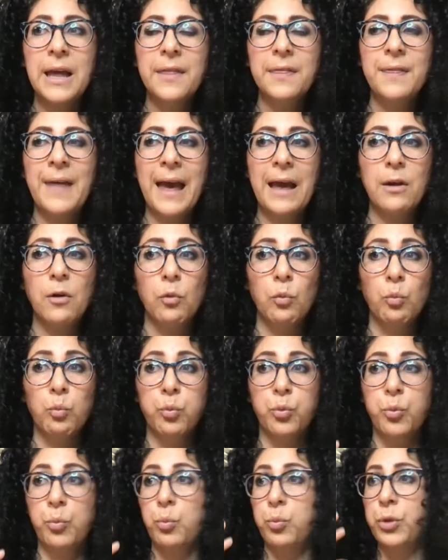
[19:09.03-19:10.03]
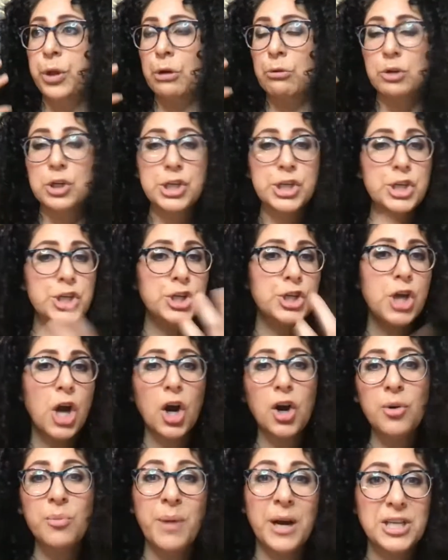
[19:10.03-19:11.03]
that there was
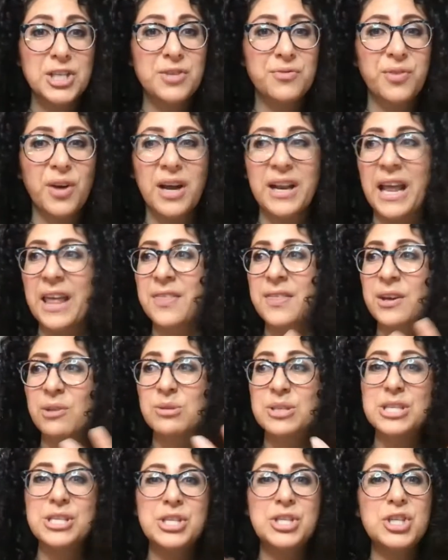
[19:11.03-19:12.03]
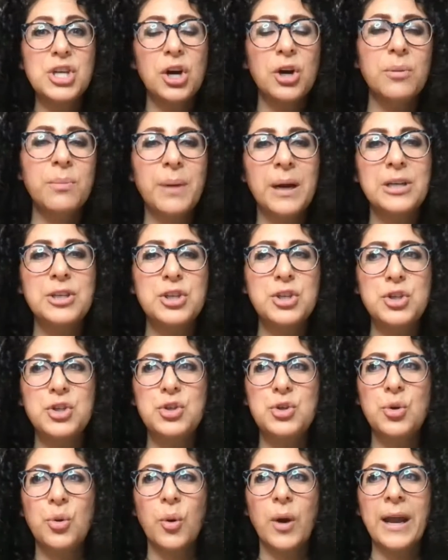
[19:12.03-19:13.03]
so much fun and there was so
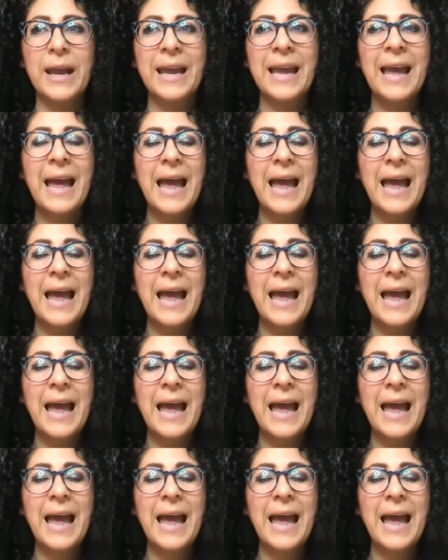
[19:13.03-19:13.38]
much joy,